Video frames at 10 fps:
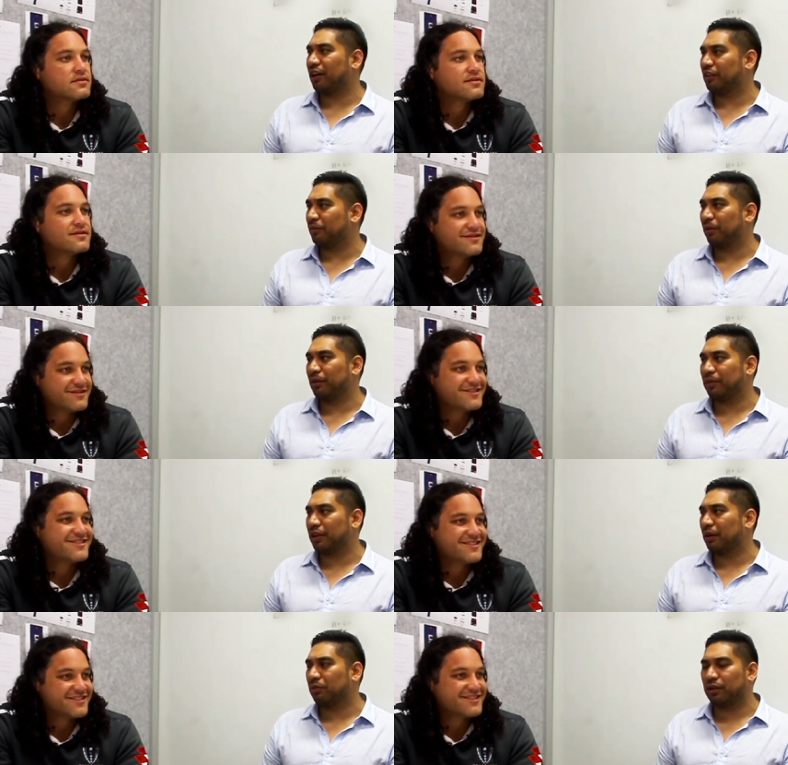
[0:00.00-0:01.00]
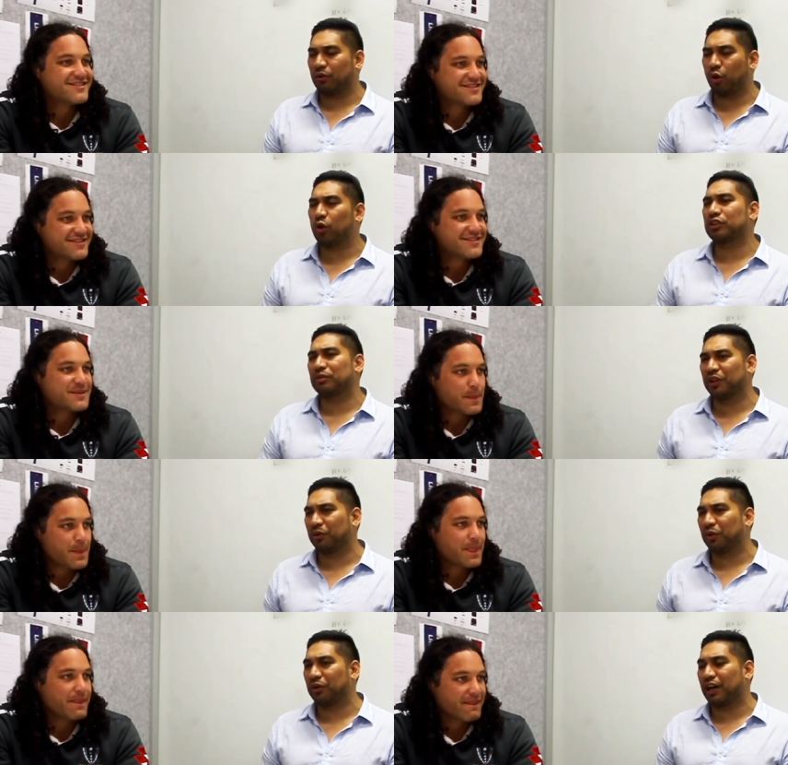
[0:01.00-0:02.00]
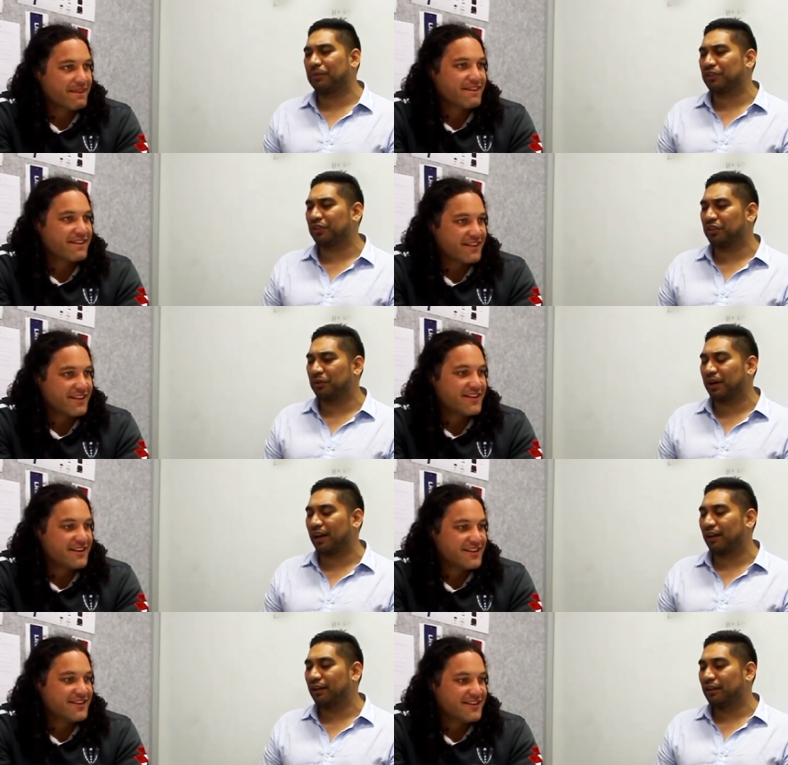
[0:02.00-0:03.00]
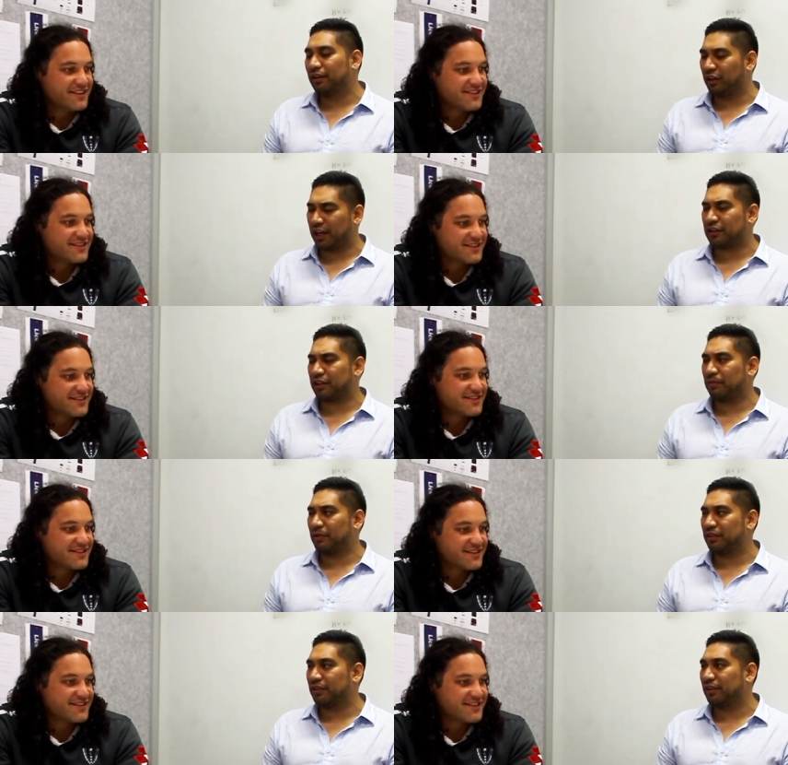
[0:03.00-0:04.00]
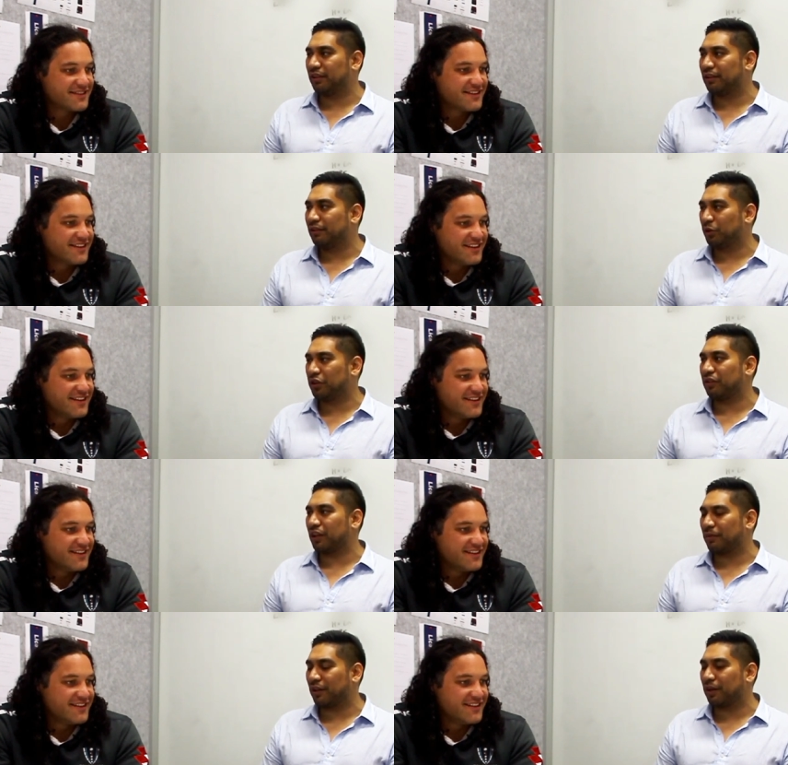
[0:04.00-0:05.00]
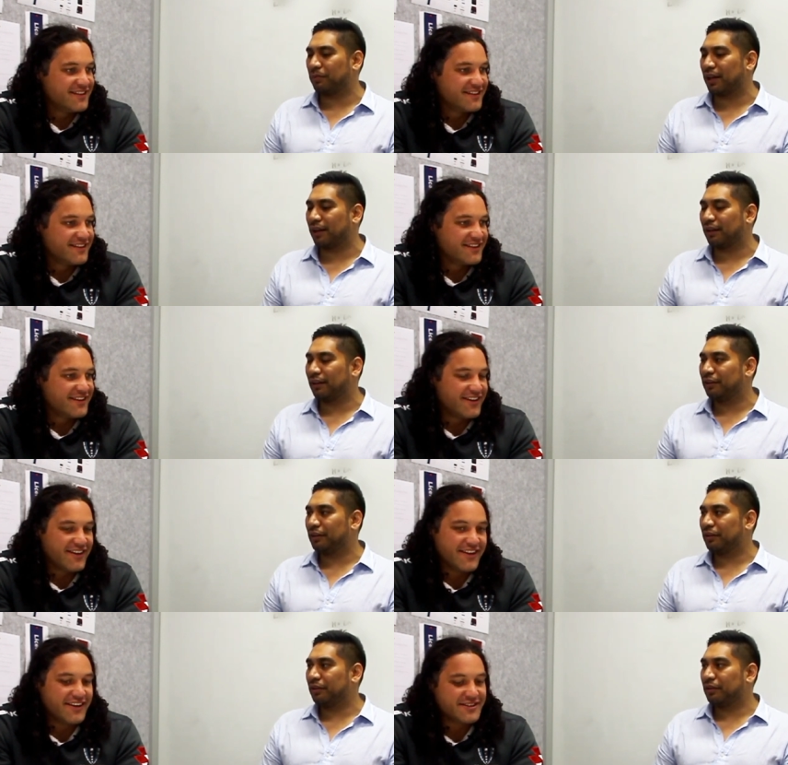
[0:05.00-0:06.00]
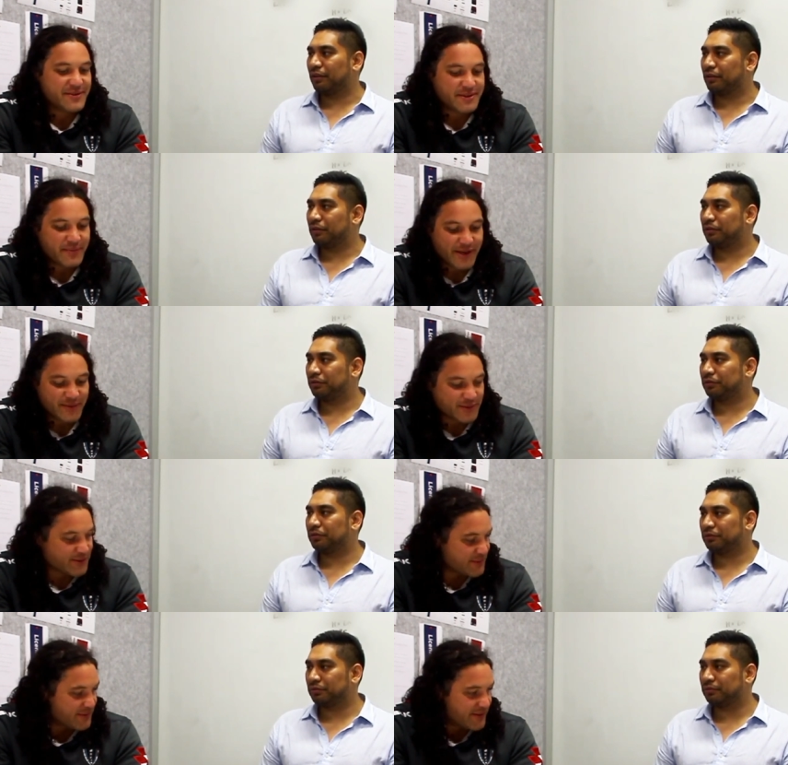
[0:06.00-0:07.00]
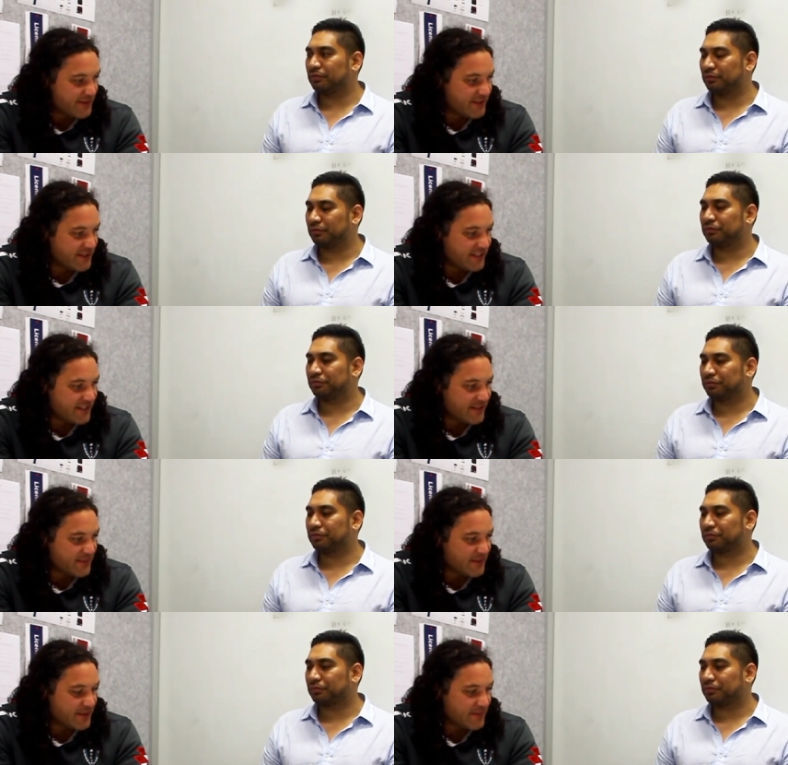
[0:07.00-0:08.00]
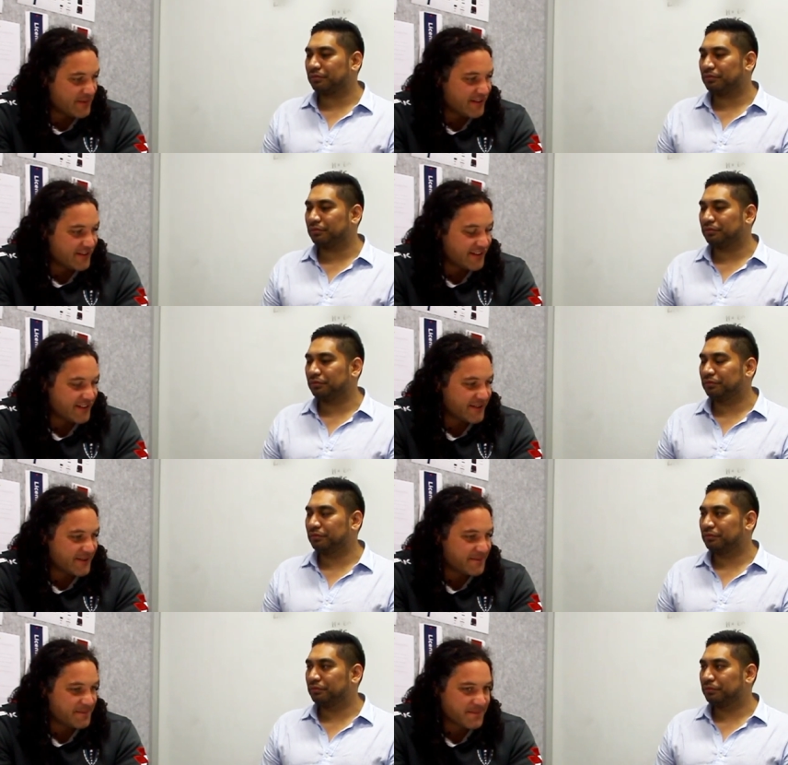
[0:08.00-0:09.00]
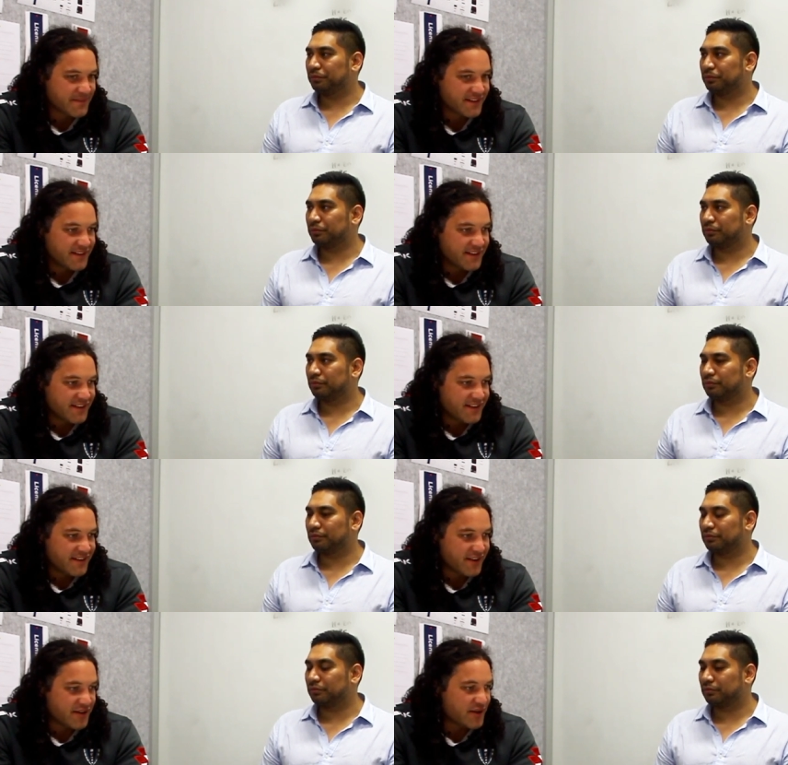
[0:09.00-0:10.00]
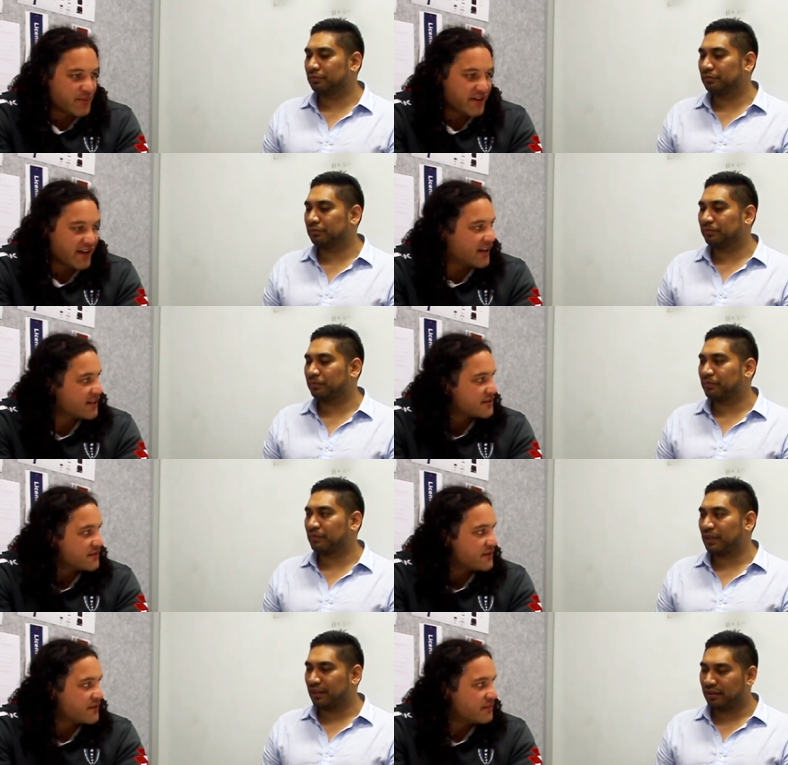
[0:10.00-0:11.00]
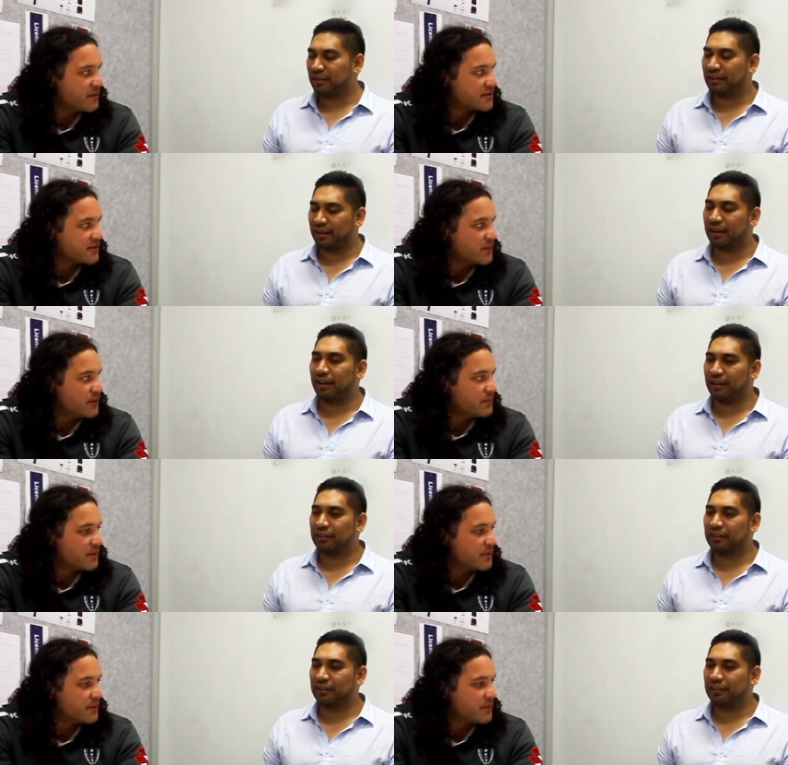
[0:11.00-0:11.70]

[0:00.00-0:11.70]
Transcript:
Speaker 1: on a high at the moment. I mean, they were awesome in the World Cup. So did you uh, you catch them and did you what did you think about their play?
Speaker 2: Oh yeah, J- Japan was awesome in the in the uh, World Cup. Yeah, I think um, they kind of won the hearts of, of most of the